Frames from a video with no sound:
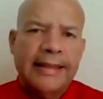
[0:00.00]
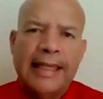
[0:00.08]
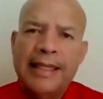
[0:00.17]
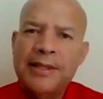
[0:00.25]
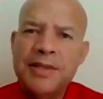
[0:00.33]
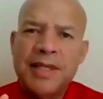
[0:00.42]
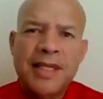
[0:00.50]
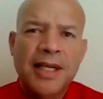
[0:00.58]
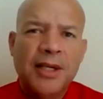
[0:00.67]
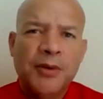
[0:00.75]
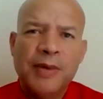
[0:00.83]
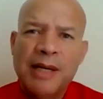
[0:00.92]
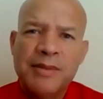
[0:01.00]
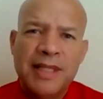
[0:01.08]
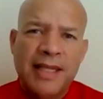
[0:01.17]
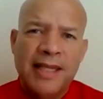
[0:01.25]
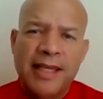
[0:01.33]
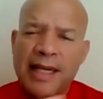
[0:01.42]
I used to tell her when I was a
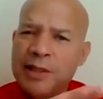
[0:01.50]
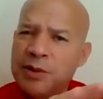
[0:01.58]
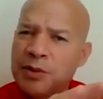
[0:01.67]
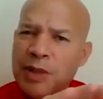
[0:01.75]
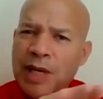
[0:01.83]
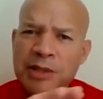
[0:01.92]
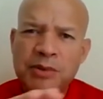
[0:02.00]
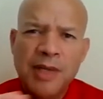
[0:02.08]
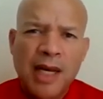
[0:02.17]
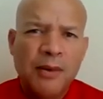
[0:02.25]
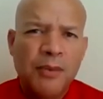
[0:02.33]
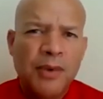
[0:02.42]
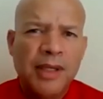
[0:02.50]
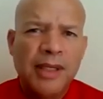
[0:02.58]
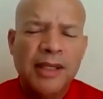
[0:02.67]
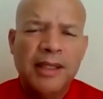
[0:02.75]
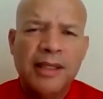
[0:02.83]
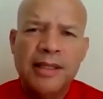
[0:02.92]
kid, I do not want
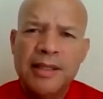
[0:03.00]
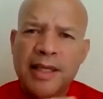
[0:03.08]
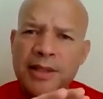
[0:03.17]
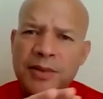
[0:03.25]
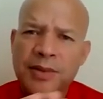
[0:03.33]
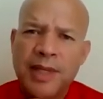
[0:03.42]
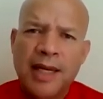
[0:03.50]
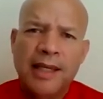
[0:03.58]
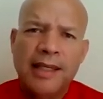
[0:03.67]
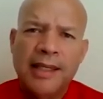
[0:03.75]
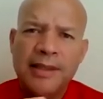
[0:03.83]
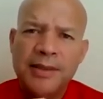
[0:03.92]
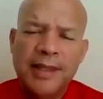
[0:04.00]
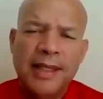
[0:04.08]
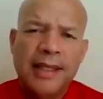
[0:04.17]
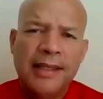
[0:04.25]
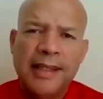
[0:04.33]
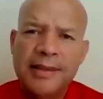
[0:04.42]
onions. I do not.
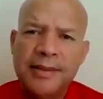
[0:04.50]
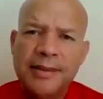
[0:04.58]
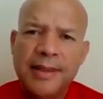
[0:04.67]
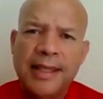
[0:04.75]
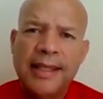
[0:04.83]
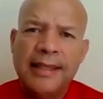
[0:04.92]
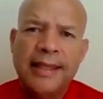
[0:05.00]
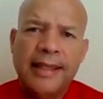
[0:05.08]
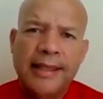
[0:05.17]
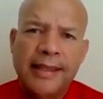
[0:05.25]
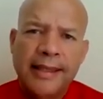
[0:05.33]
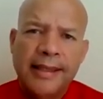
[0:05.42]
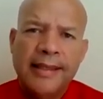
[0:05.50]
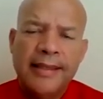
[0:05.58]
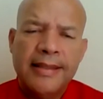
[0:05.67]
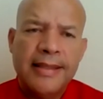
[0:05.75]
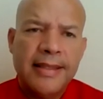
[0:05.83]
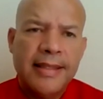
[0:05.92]
And
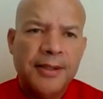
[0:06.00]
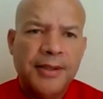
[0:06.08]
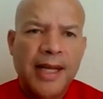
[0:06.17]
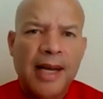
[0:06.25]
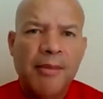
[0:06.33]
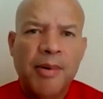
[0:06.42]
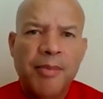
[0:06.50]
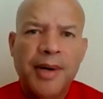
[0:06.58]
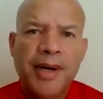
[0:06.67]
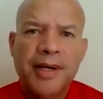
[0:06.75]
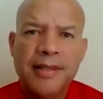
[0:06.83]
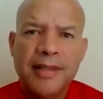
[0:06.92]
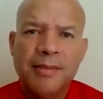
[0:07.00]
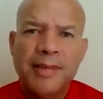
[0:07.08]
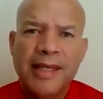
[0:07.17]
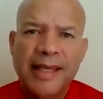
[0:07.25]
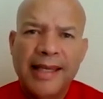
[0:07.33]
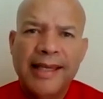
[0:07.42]
just the other day I prepared
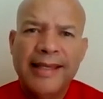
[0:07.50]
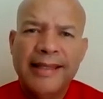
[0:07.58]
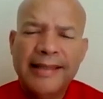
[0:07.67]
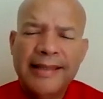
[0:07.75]
something and